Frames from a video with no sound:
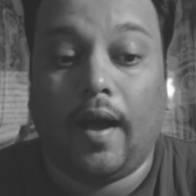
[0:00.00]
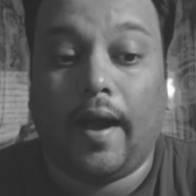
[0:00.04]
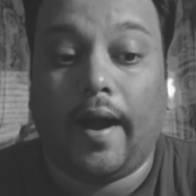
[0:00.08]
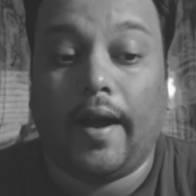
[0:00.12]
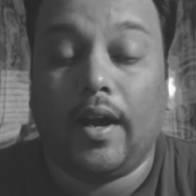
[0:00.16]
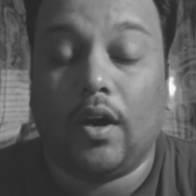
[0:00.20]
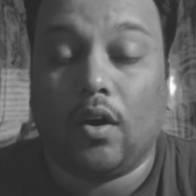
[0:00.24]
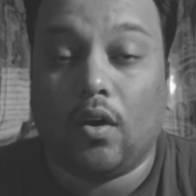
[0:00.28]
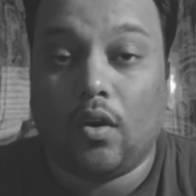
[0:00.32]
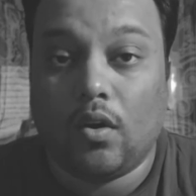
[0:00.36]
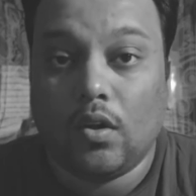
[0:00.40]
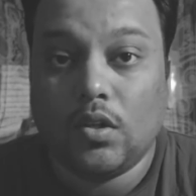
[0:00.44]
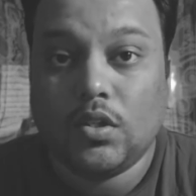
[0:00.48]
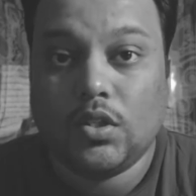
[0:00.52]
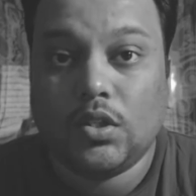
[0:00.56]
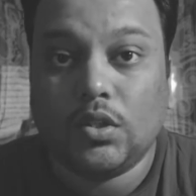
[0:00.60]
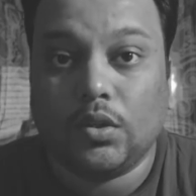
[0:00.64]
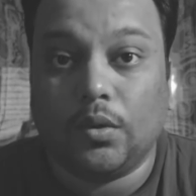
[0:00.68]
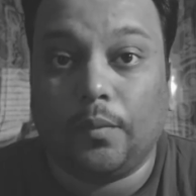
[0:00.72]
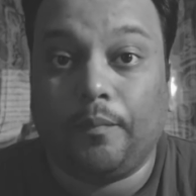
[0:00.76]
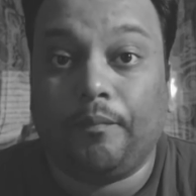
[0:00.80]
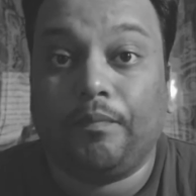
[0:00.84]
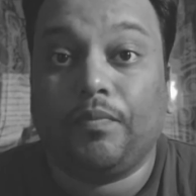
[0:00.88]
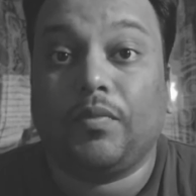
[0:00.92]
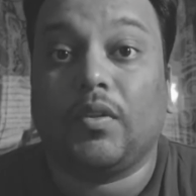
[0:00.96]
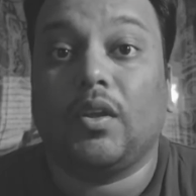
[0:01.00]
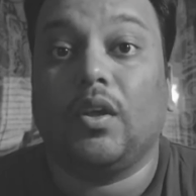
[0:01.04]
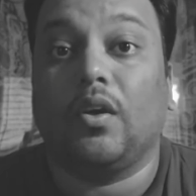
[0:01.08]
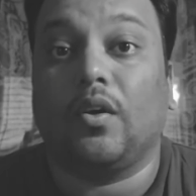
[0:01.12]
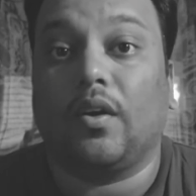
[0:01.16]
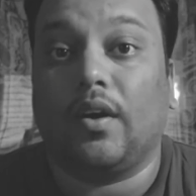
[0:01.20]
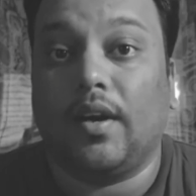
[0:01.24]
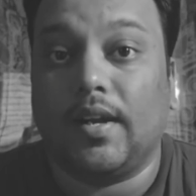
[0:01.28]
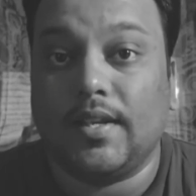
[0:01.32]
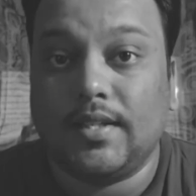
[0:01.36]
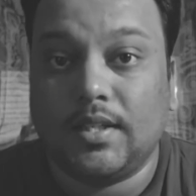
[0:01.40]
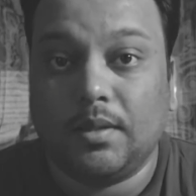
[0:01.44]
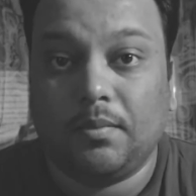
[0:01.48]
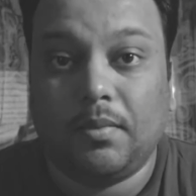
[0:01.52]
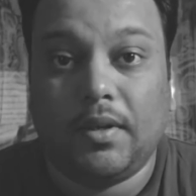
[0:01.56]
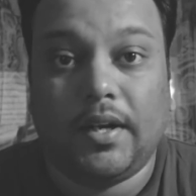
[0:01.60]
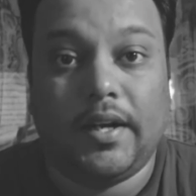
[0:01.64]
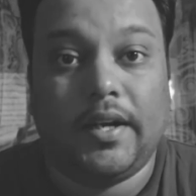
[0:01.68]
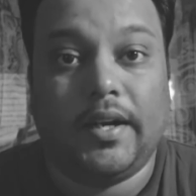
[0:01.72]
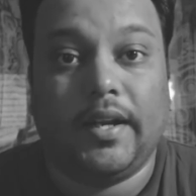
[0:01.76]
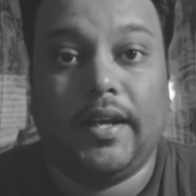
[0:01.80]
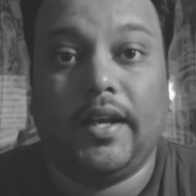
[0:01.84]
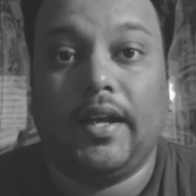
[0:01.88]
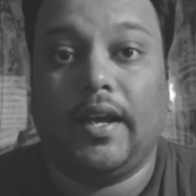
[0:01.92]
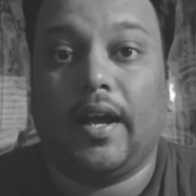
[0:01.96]
and also your
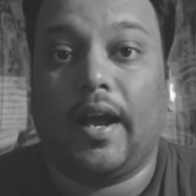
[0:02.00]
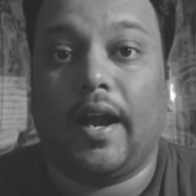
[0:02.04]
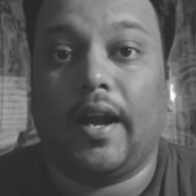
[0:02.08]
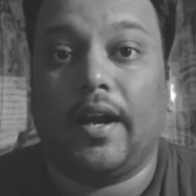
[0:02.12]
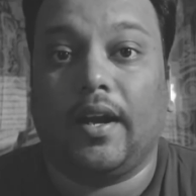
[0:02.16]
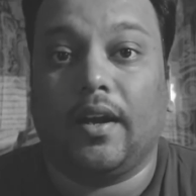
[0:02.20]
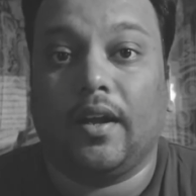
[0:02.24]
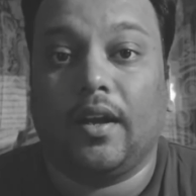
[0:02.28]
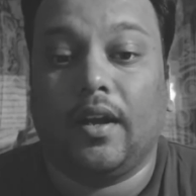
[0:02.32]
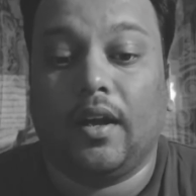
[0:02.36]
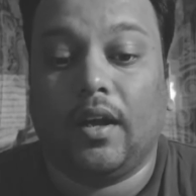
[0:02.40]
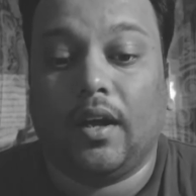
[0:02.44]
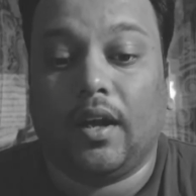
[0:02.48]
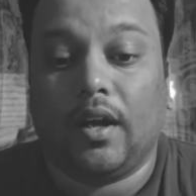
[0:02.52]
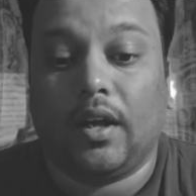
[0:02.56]
legibility and